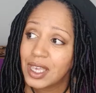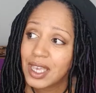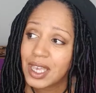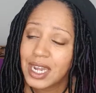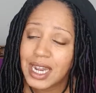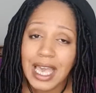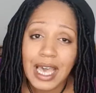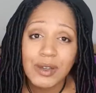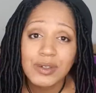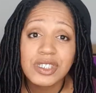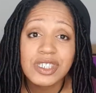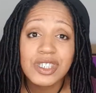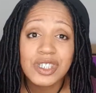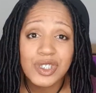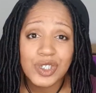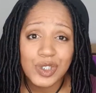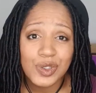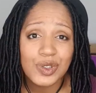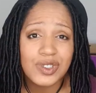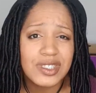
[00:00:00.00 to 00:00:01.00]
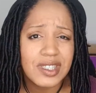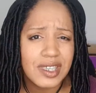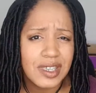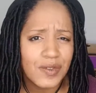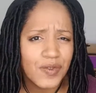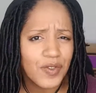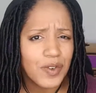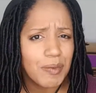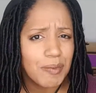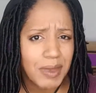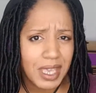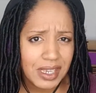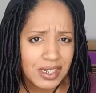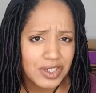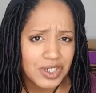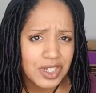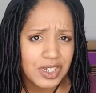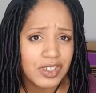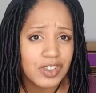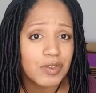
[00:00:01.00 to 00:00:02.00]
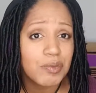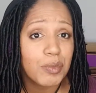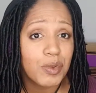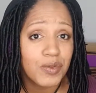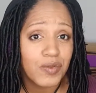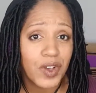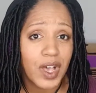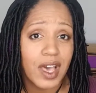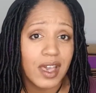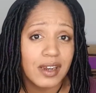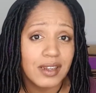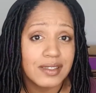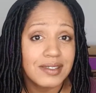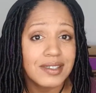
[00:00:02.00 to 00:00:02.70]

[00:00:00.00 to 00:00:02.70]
and how to use the information you provide